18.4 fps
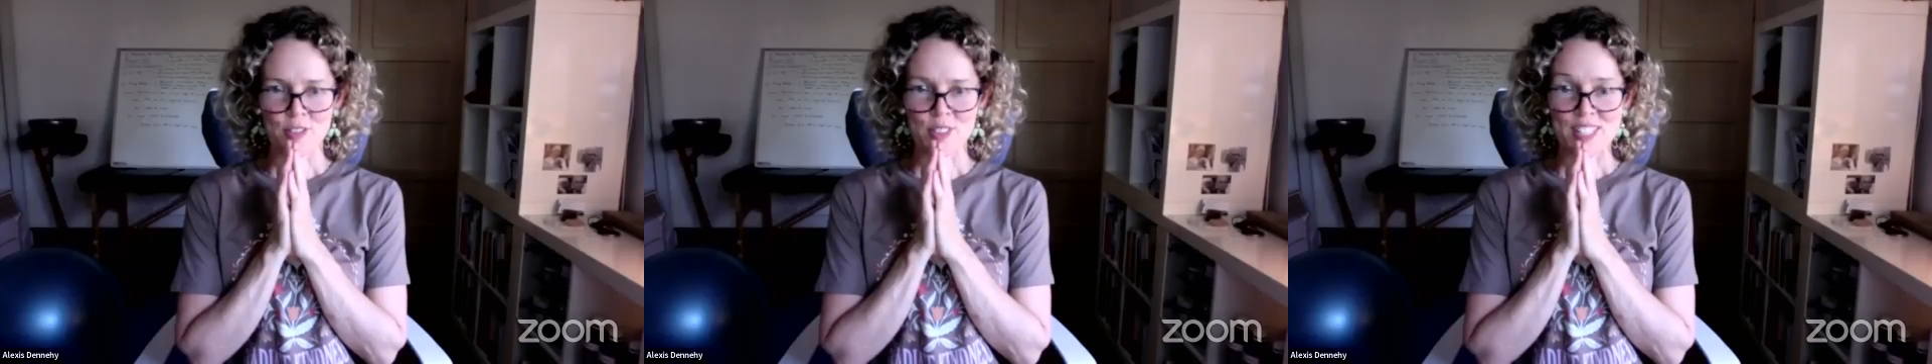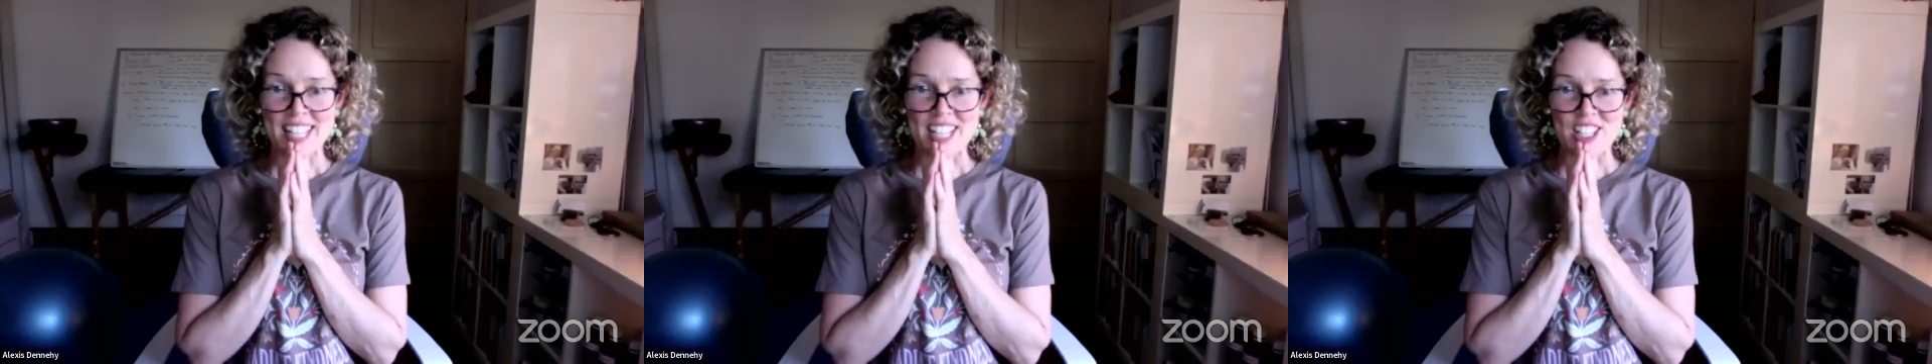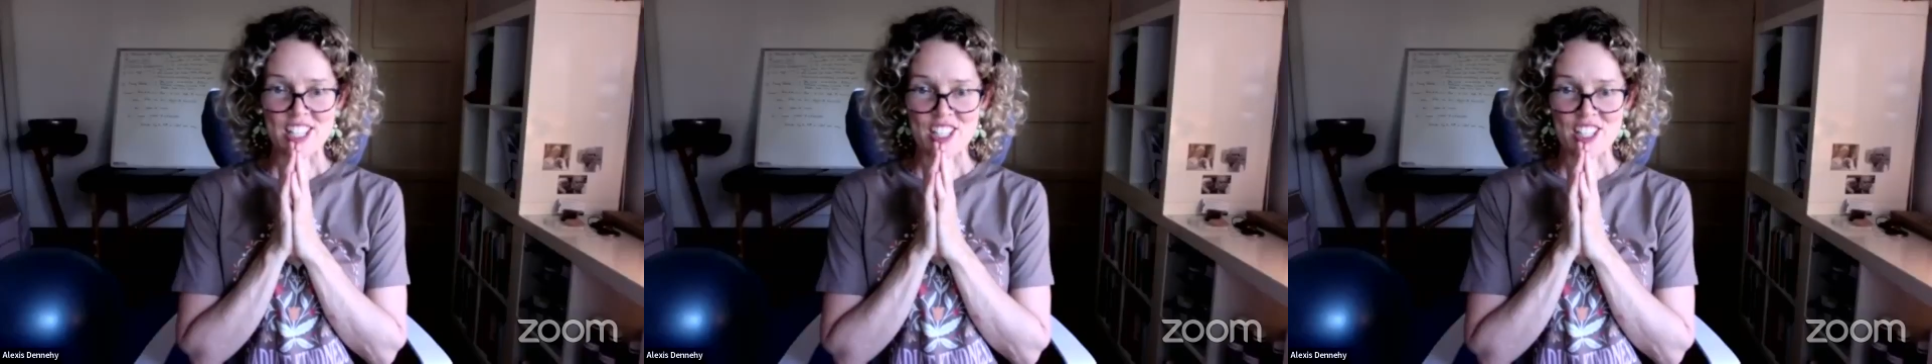
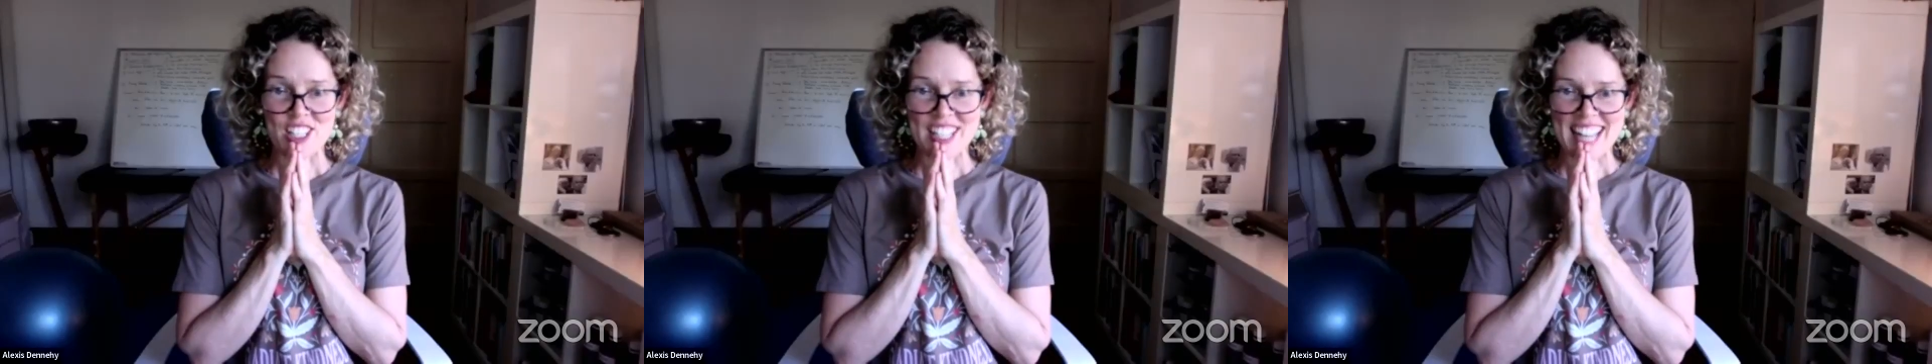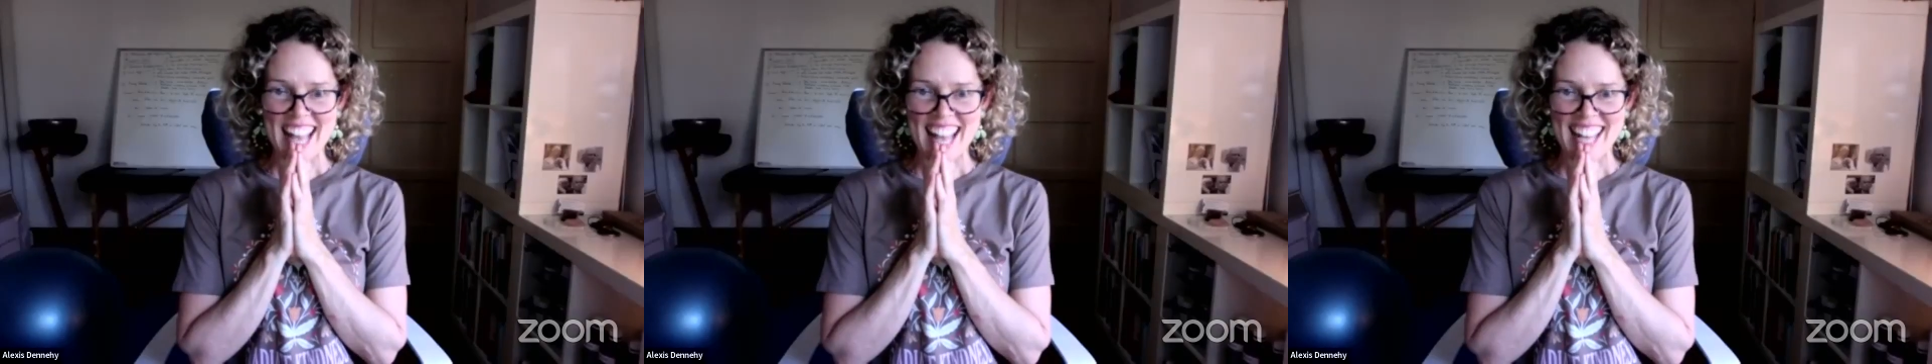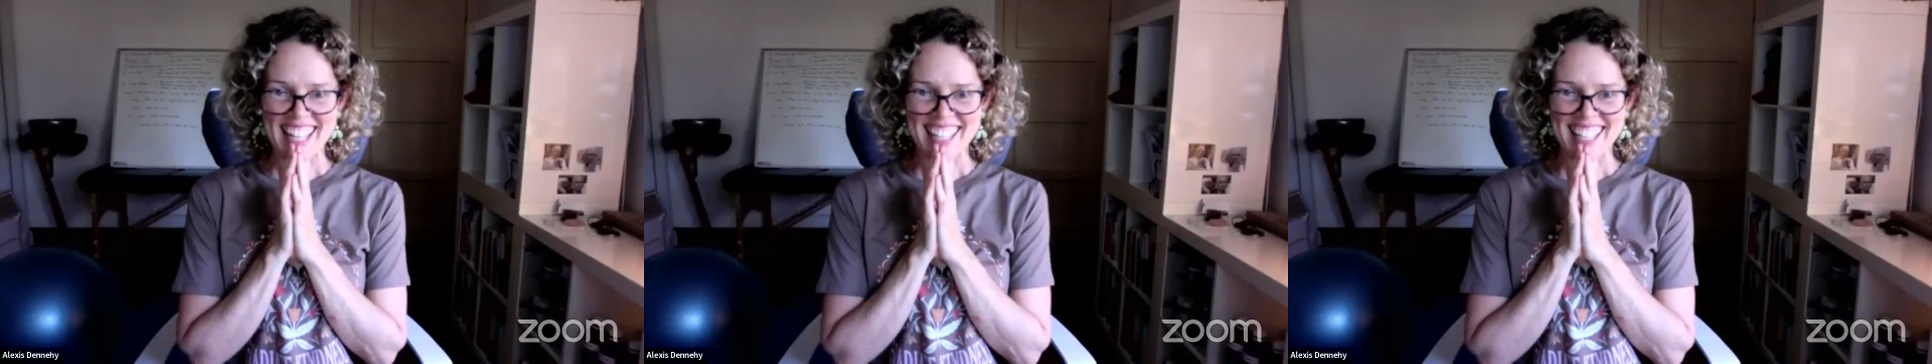session
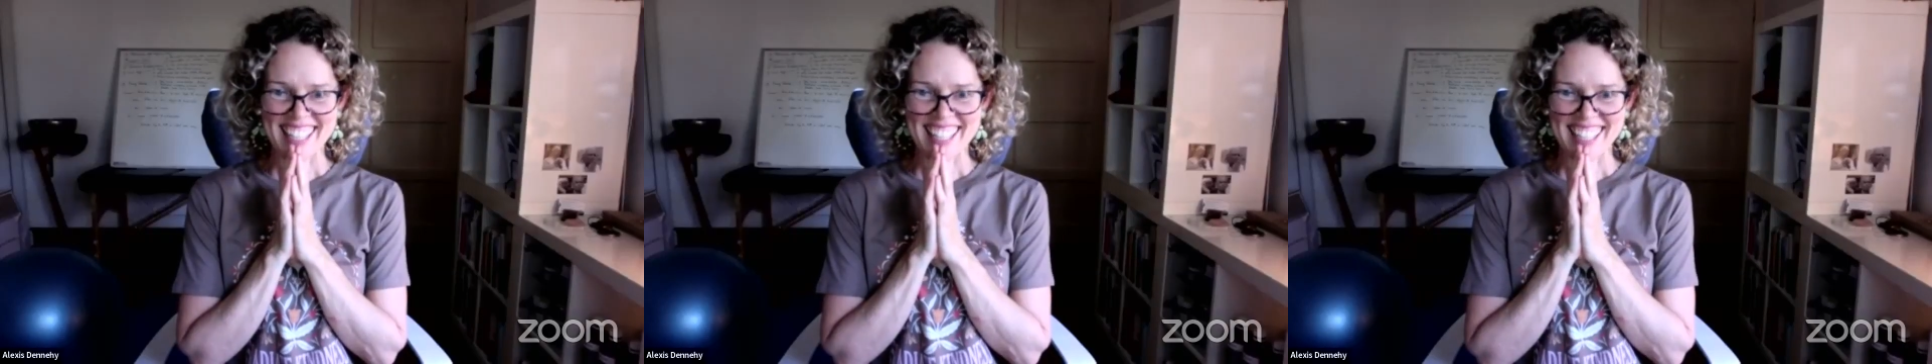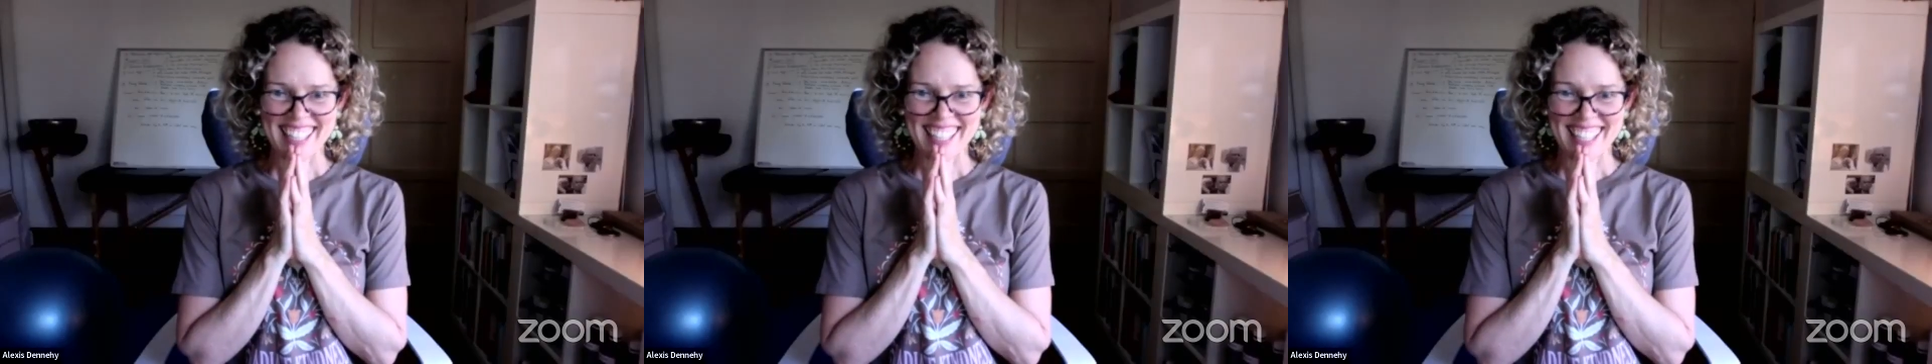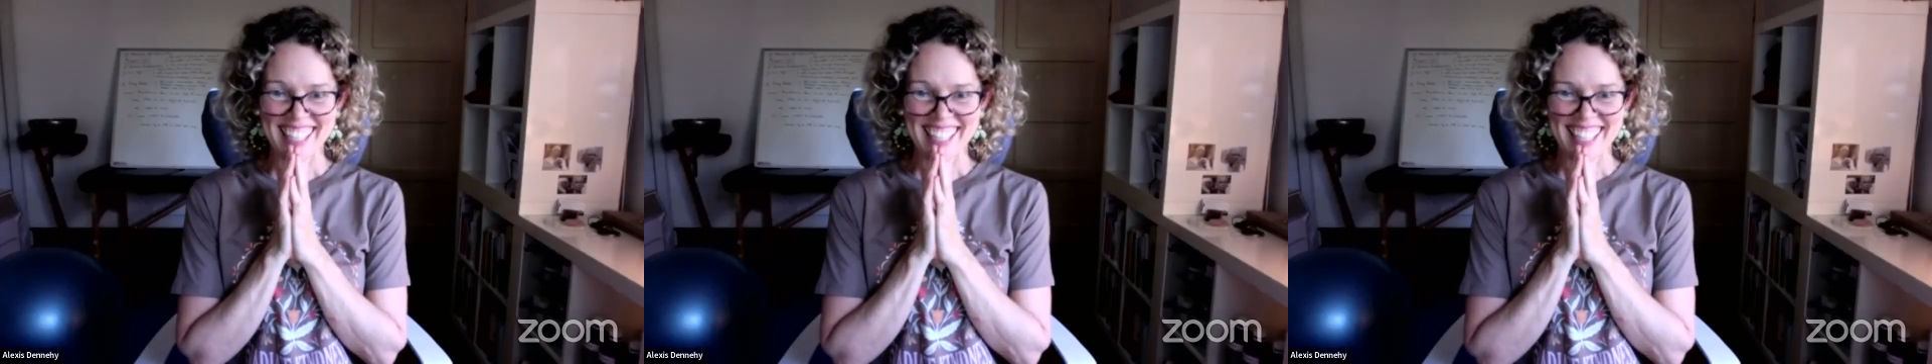today.
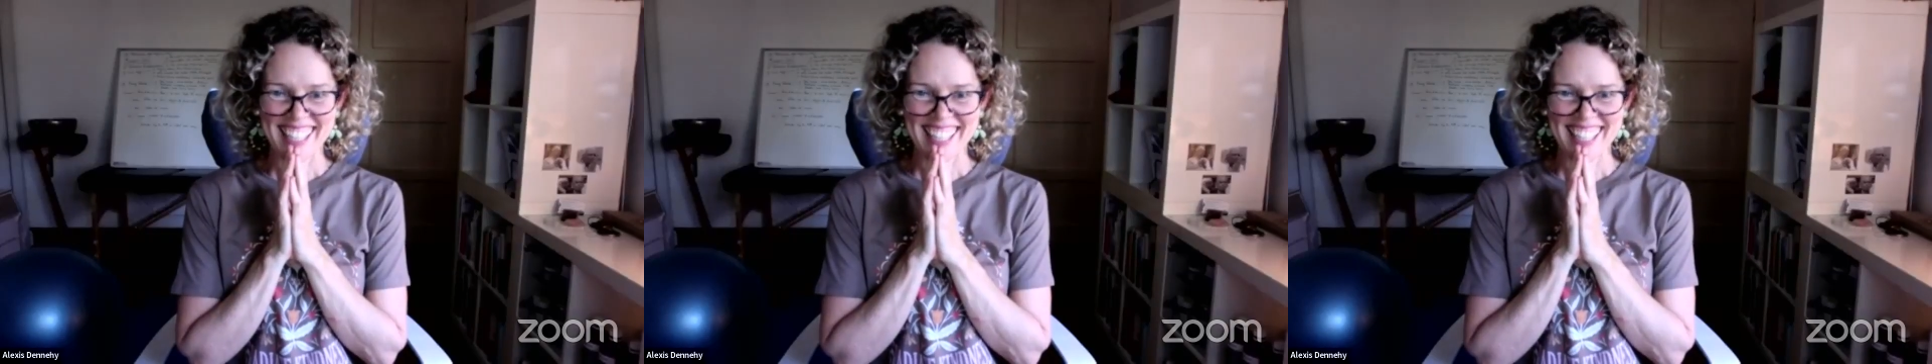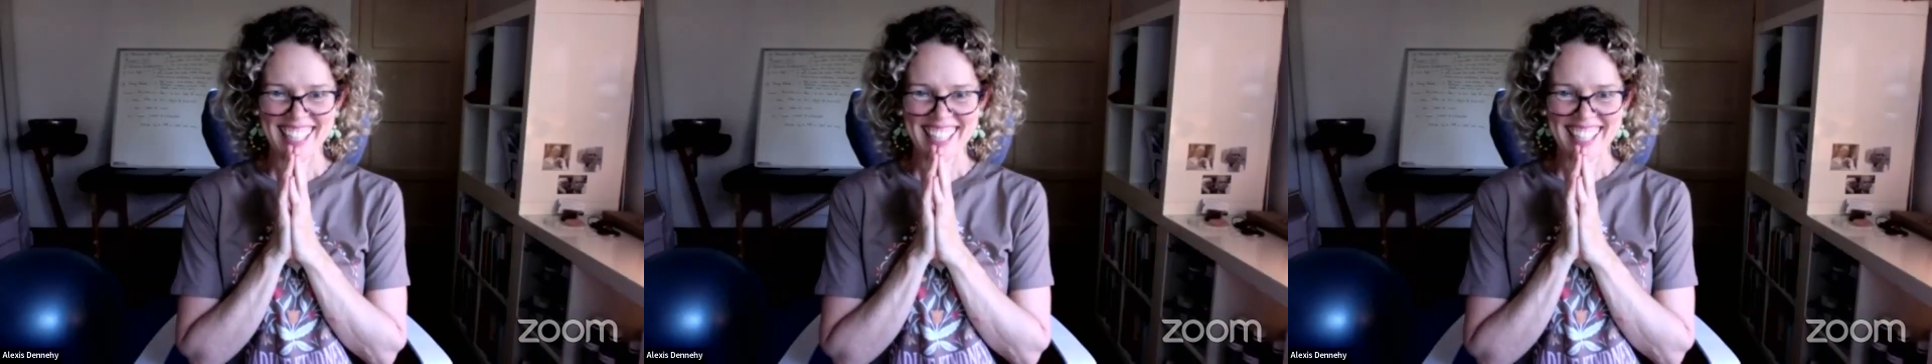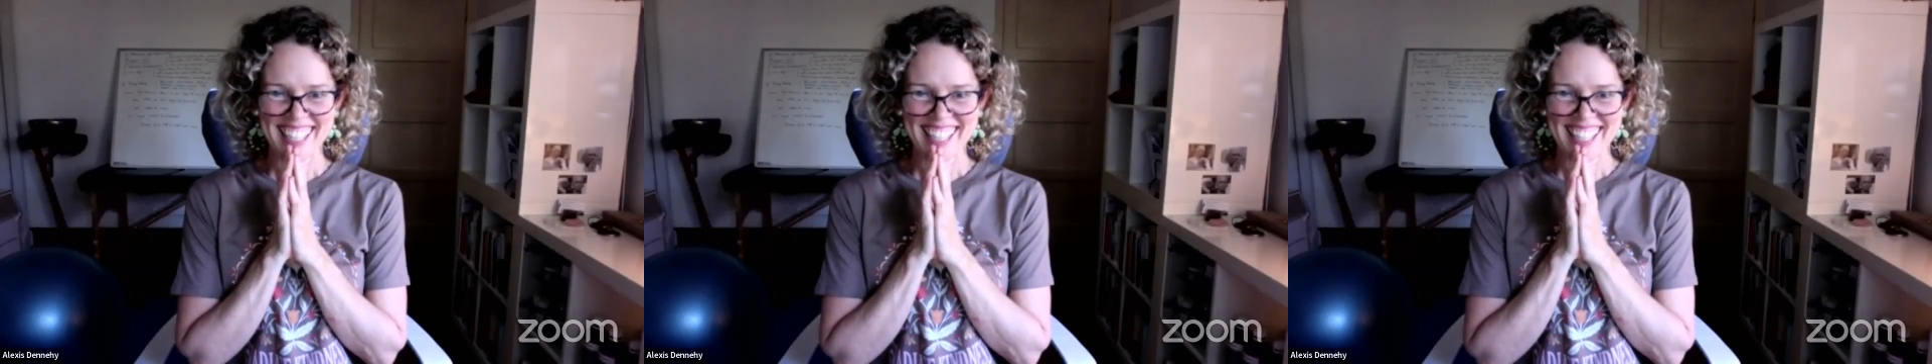Thank
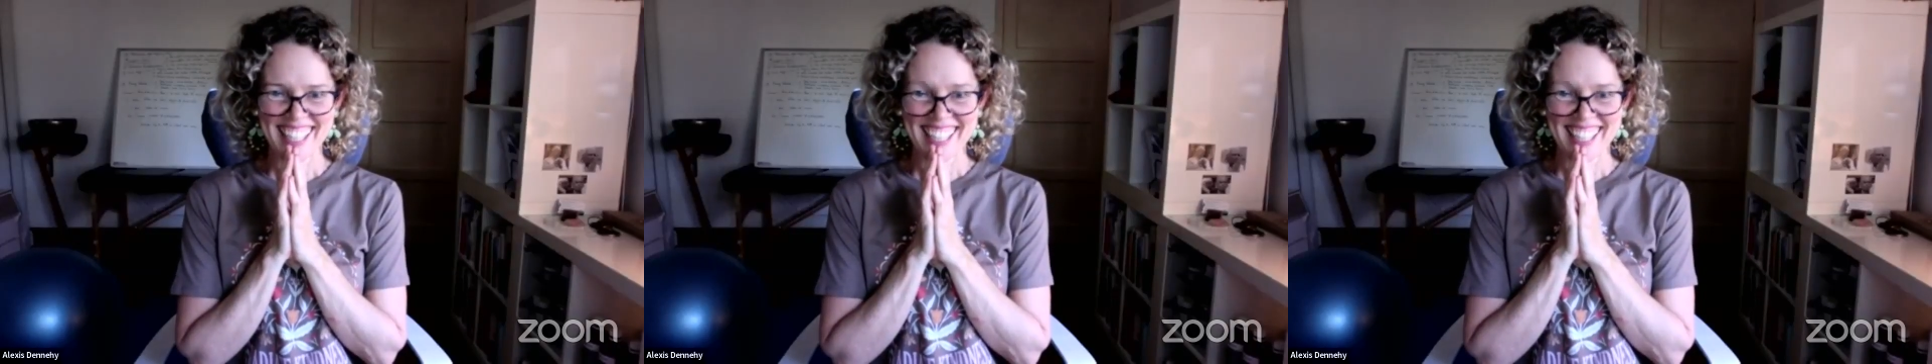you.